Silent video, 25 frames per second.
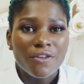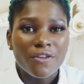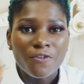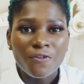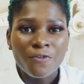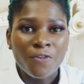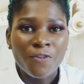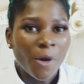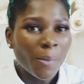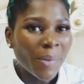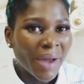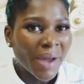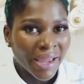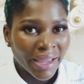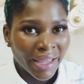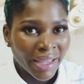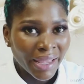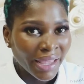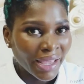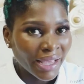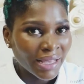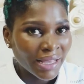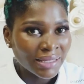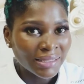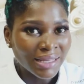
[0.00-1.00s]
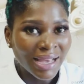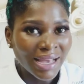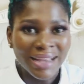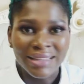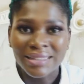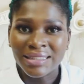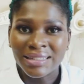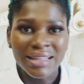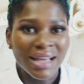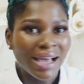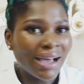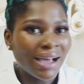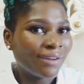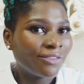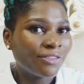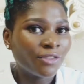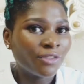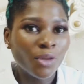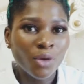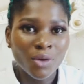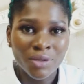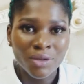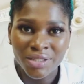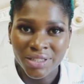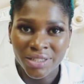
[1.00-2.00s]
For my case, I didn't have
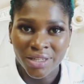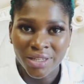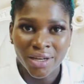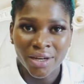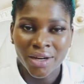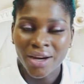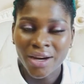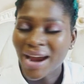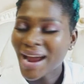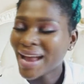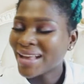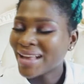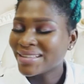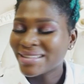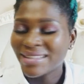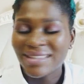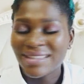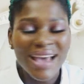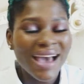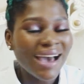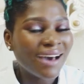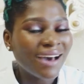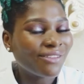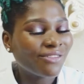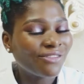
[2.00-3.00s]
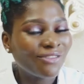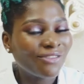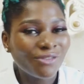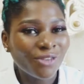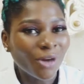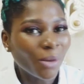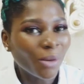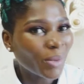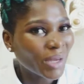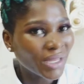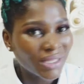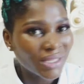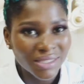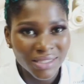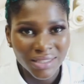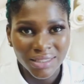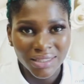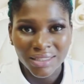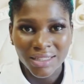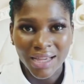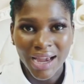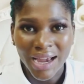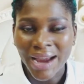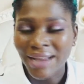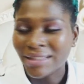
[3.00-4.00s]
nausea, I didn't have vomiting,
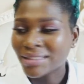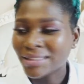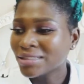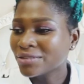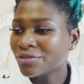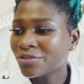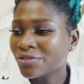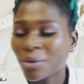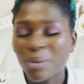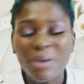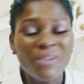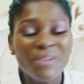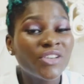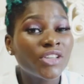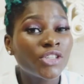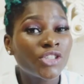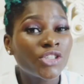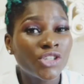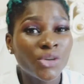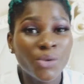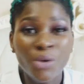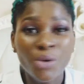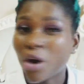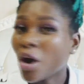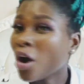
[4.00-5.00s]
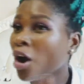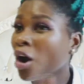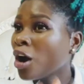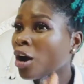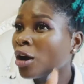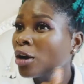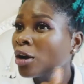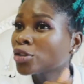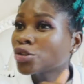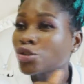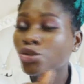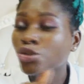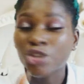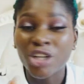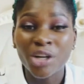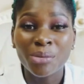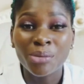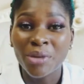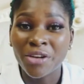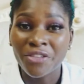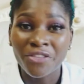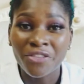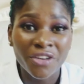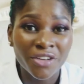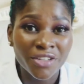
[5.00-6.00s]
I didn't vomit. Even during all throughout
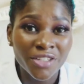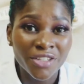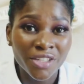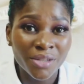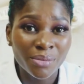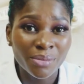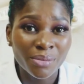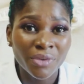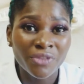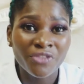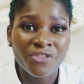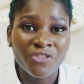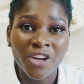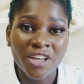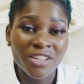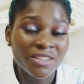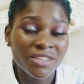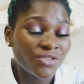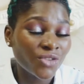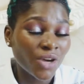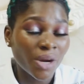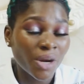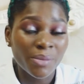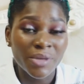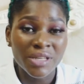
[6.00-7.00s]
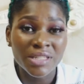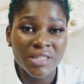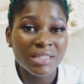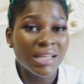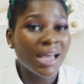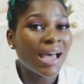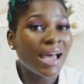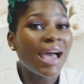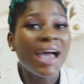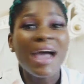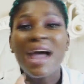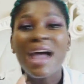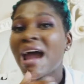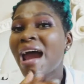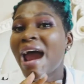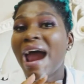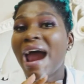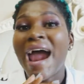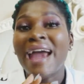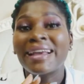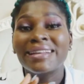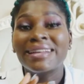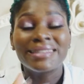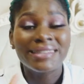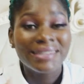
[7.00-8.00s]
my first trimester,
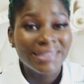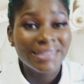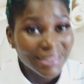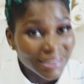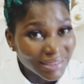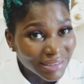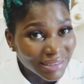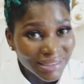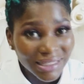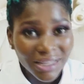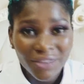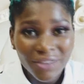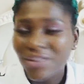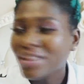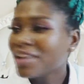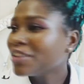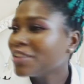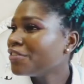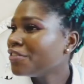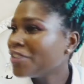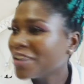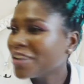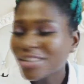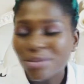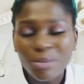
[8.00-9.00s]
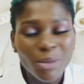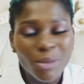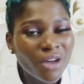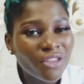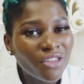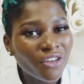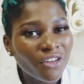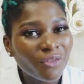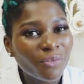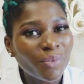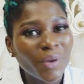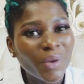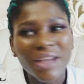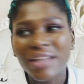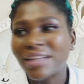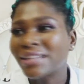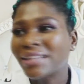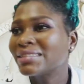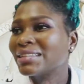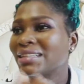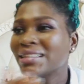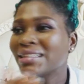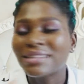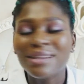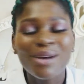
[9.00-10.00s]
I didn't. Even the first month of
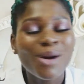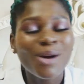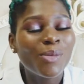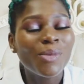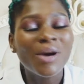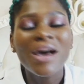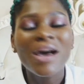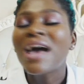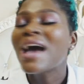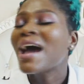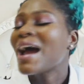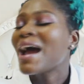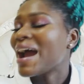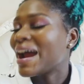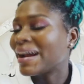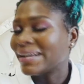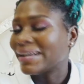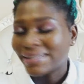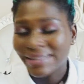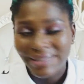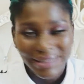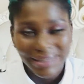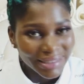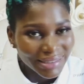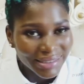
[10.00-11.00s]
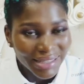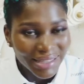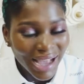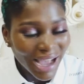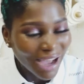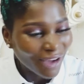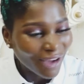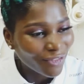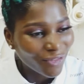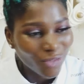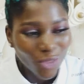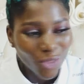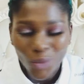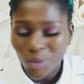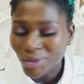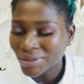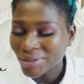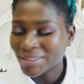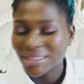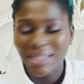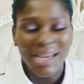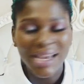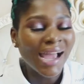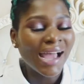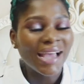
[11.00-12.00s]
pregnancy, the second month, I didn't have
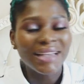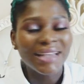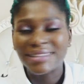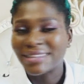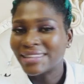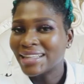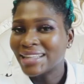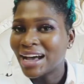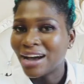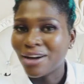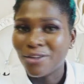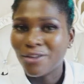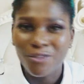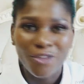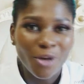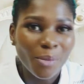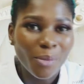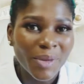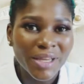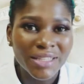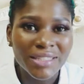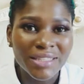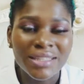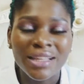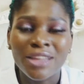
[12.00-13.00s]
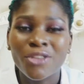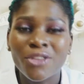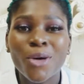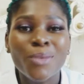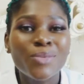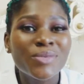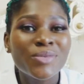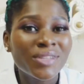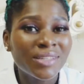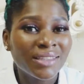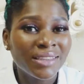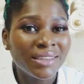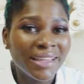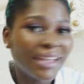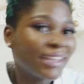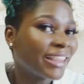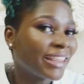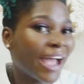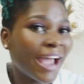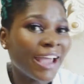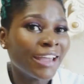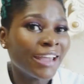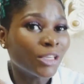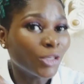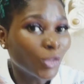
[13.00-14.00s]
nausea, I didn't have vomiting, and up to date,
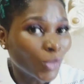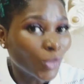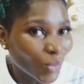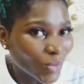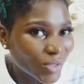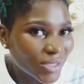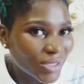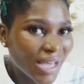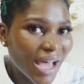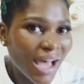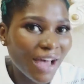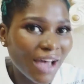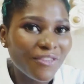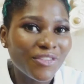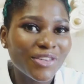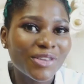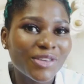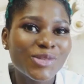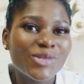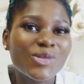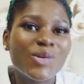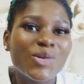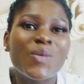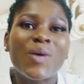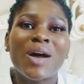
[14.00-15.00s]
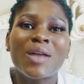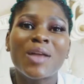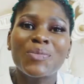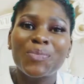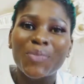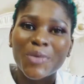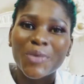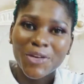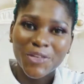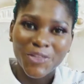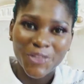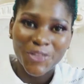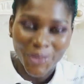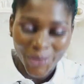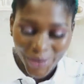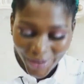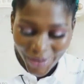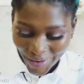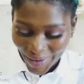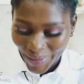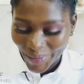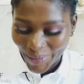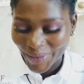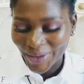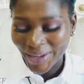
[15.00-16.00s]
I don't have it. So 1 point for
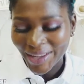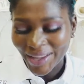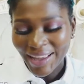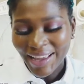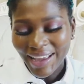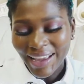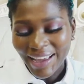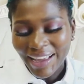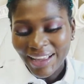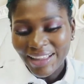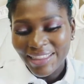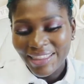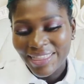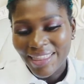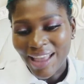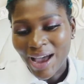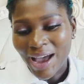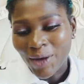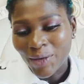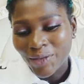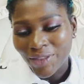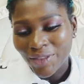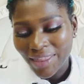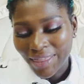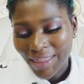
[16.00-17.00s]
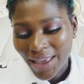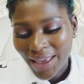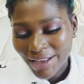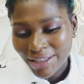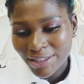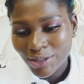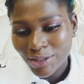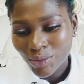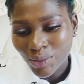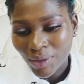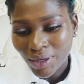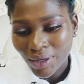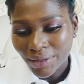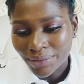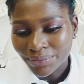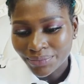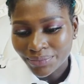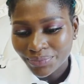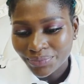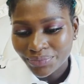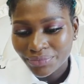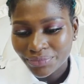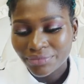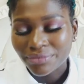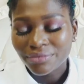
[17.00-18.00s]
girl. Now, the next
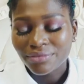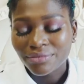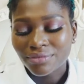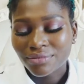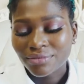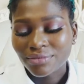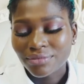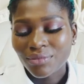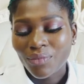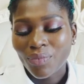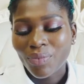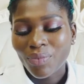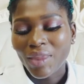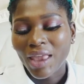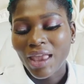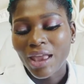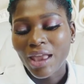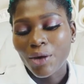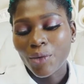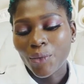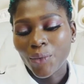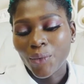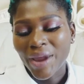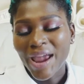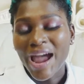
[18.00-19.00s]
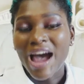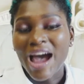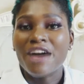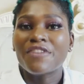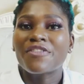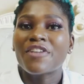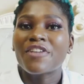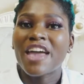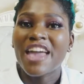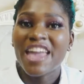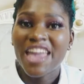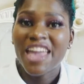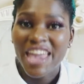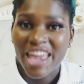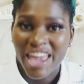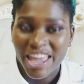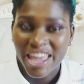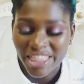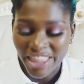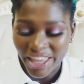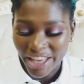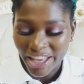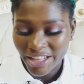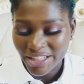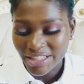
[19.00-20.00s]
one, we have
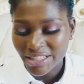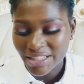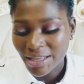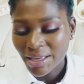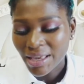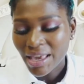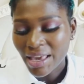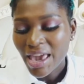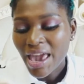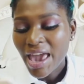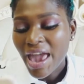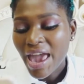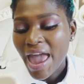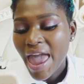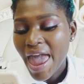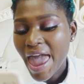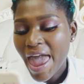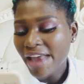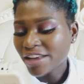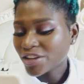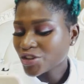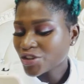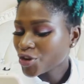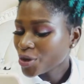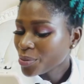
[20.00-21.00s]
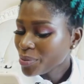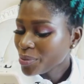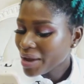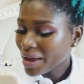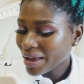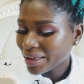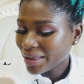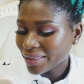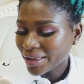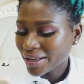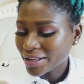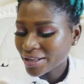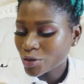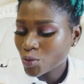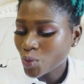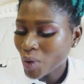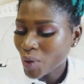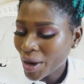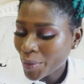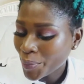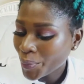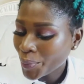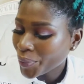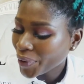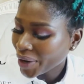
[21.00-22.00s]
headaches. Extreme headaches
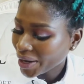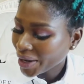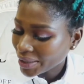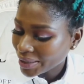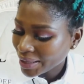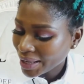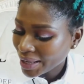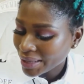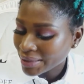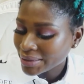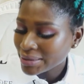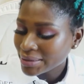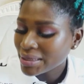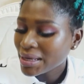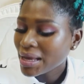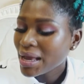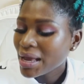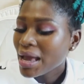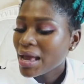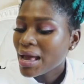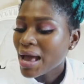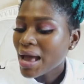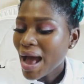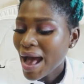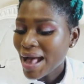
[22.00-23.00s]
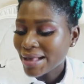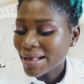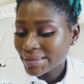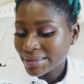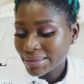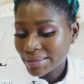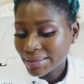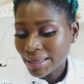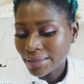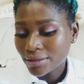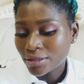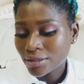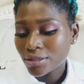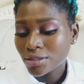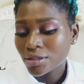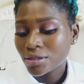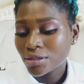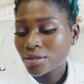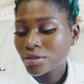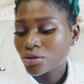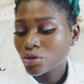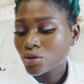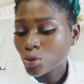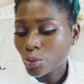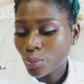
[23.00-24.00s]
while pregnant are said
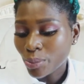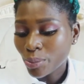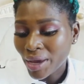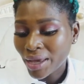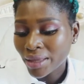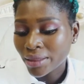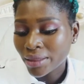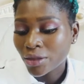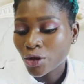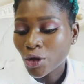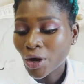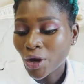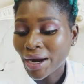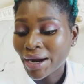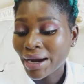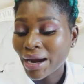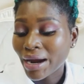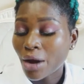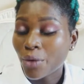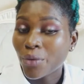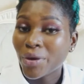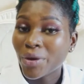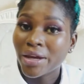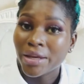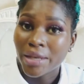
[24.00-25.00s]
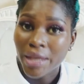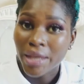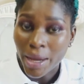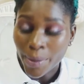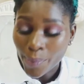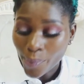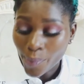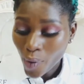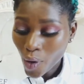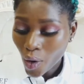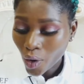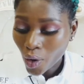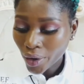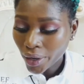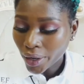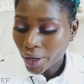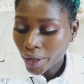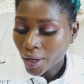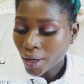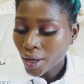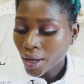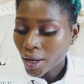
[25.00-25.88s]
to mean you are carrying a boy.